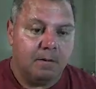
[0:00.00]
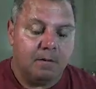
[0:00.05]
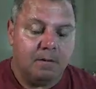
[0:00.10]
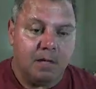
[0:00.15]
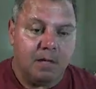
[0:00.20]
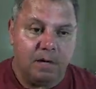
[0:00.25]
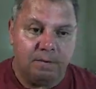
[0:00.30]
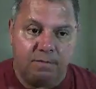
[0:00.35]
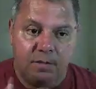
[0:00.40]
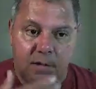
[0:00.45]

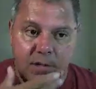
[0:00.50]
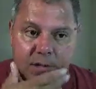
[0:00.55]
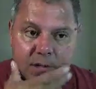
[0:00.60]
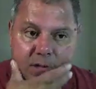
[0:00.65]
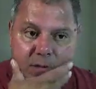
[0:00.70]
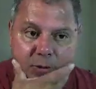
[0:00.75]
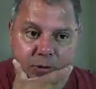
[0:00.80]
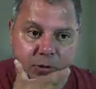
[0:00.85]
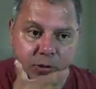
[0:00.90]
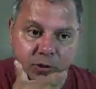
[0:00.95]
If you're gonna
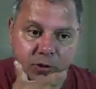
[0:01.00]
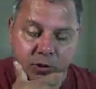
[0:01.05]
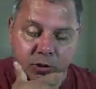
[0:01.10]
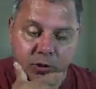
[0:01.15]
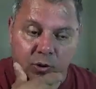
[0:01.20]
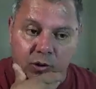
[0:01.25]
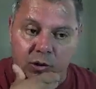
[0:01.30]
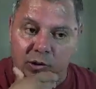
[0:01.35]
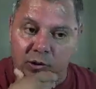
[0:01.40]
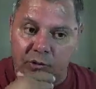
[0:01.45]
go to the
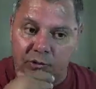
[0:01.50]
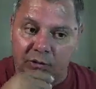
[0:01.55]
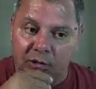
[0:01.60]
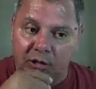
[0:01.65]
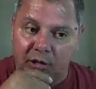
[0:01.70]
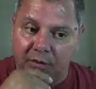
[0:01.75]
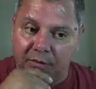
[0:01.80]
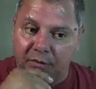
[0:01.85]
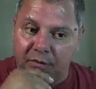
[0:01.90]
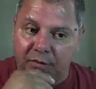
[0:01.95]
store, don't
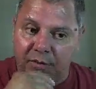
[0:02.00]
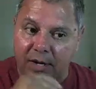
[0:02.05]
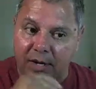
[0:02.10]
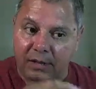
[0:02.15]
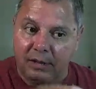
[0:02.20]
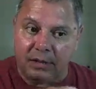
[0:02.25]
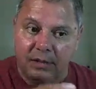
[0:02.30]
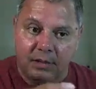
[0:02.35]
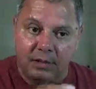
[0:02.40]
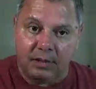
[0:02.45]
take it for
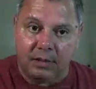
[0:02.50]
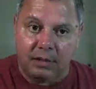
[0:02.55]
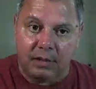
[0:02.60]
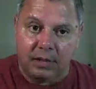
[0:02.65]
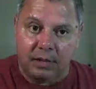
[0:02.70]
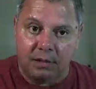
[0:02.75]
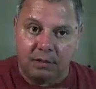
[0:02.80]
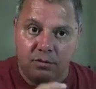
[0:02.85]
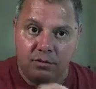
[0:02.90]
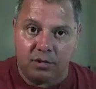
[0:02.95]
granted,
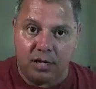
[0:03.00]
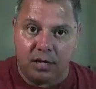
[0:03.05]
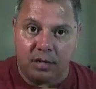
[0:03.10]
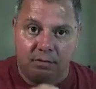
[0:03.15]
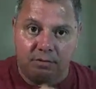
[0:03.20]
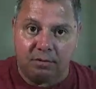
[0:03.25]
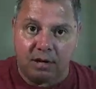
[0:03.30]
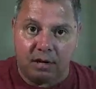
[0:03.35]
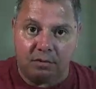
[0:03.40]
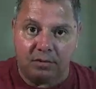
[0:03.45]
and you take a
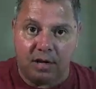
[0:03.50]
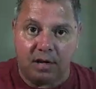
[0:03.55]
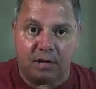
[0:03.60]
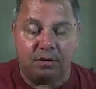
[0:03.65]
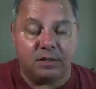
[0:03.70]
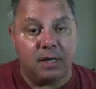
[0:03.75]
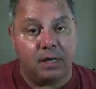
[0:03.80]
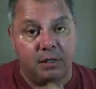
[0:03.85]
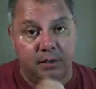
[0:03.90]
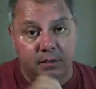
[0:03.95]
valve out,
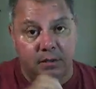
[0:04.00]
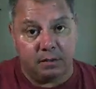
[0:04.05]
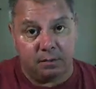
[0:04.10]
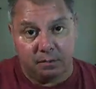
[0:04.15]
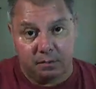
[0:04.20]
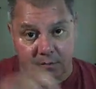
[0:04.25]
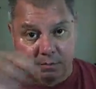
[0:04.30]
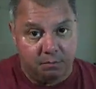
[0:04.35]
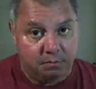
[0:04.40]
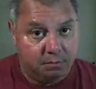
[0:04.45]
take the
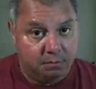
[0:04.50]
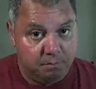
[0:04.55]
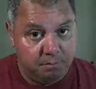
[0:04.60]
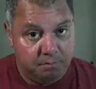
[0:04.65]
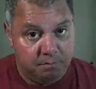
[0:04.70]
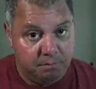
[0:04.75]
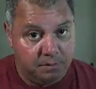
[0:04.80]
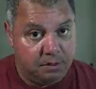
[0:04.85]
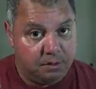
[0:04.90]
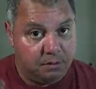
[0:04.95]

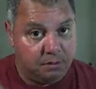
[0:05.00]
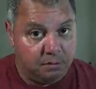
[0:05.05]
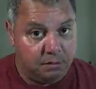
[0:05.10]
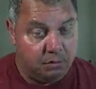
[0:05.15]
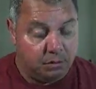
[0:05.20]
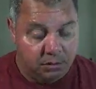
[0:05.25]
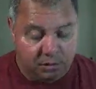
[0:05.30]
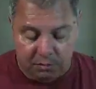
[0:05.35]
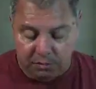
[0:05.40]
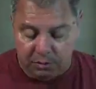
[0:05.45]
material
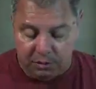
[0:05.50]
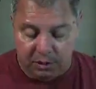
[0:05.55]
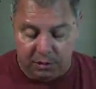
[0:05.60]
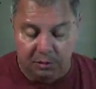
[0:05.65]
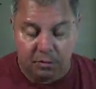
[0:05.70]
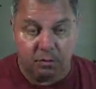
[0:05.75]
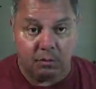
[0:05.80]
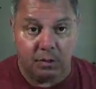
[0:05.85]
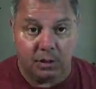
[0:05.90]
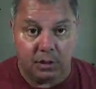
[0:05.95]
with you. Okay,
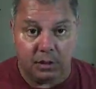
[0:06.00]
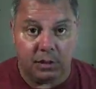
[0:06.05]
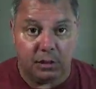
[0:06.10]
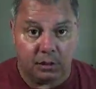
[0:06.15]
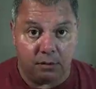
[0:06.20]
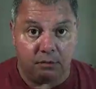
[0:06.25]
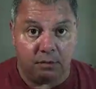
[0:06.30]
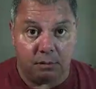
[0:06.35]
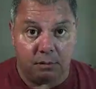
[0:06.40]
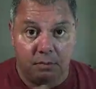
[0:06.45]
you want to get
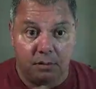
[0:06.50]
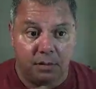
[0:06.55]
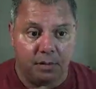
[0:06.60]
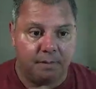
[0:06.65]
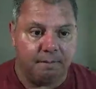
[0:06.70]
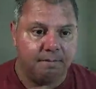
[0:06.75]
the right part.